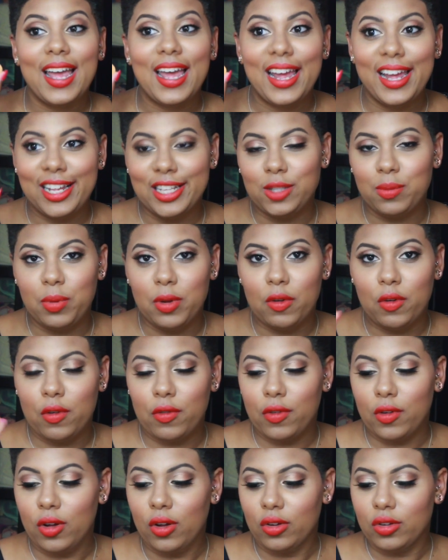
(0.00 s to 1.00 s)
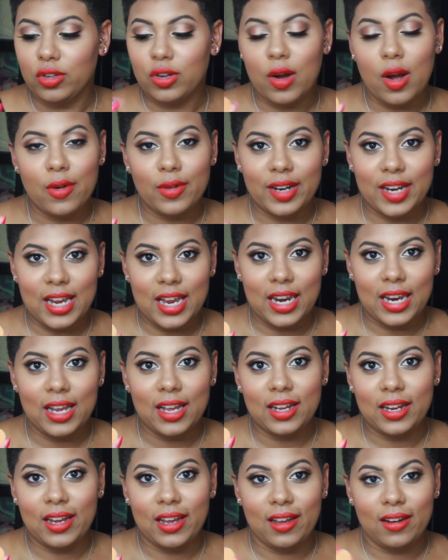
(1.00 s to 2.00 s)
It's beautiful. Go out and get it.
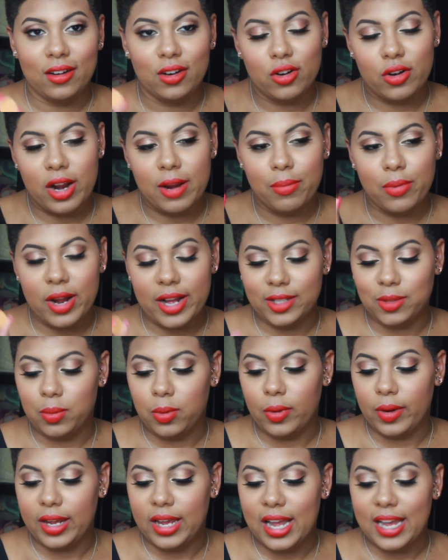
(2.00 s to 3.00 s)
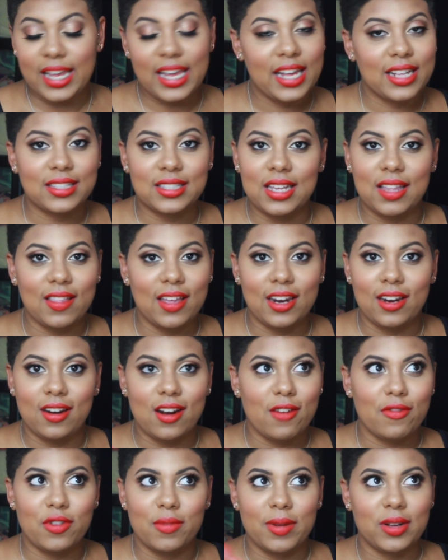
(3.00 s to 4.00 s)
Again, great price point. I can't say that
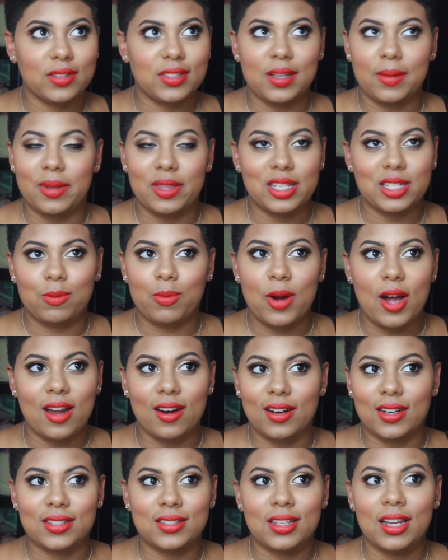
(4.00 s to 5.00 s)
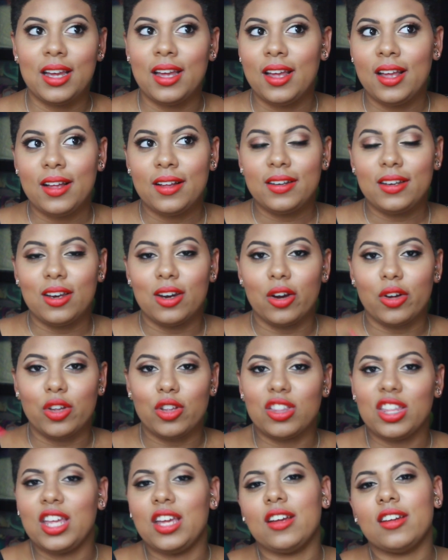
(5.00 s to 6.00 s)
enough about some of these products. You know, you
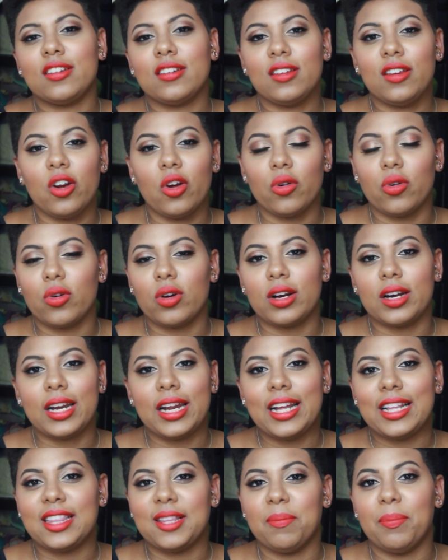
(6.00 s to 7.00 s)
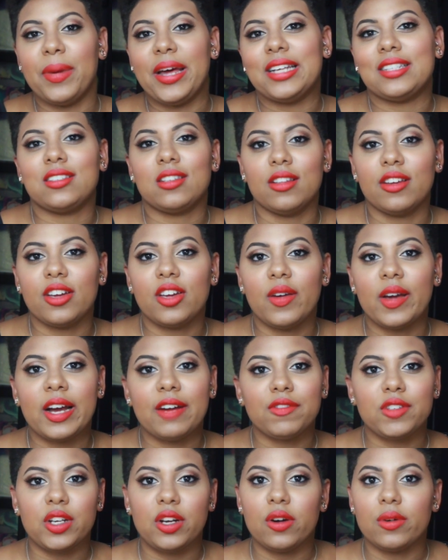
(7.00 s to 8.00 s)
think, you know, in order to get the best look, you
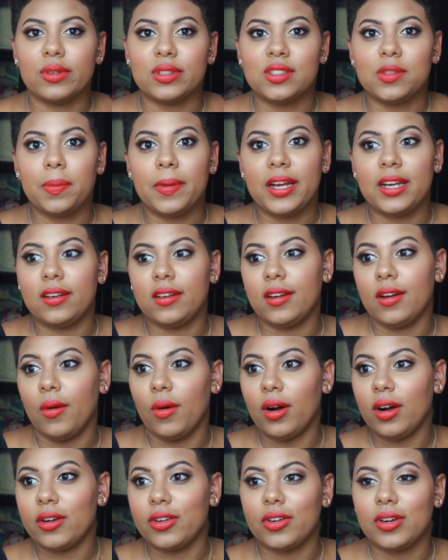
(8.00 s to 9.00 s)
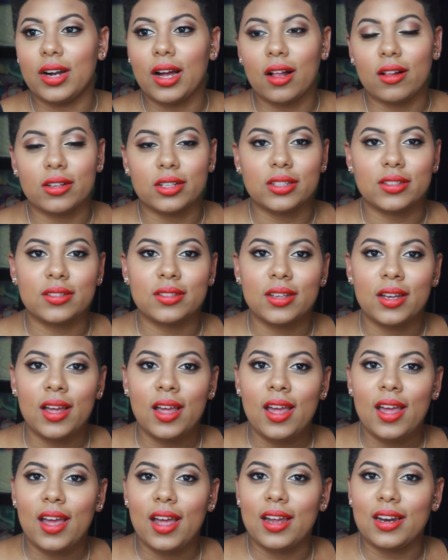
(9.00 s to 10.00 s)
have to go and spend, you know, $100,
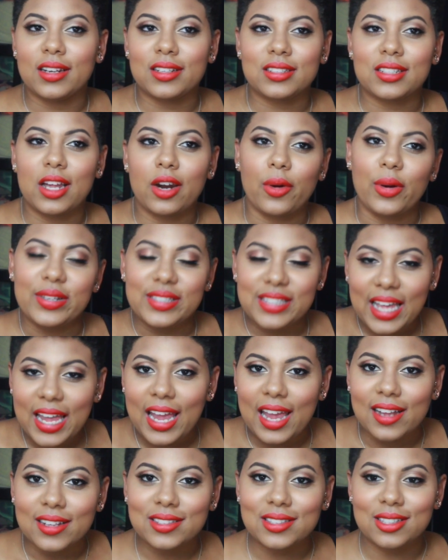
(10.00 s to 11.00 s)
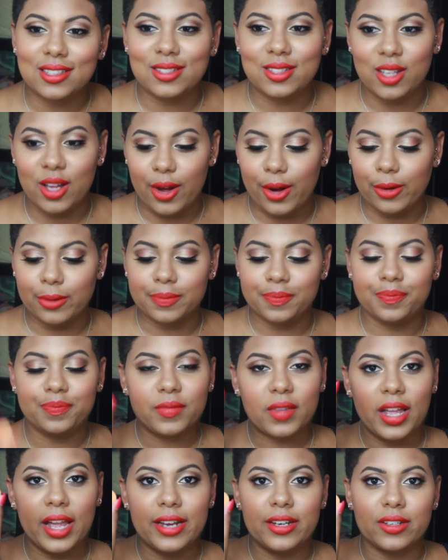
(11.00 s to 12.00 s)
and it's not always the case. So
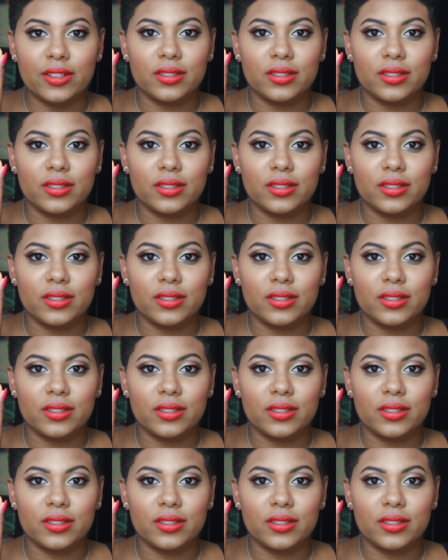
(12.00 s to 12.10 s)
I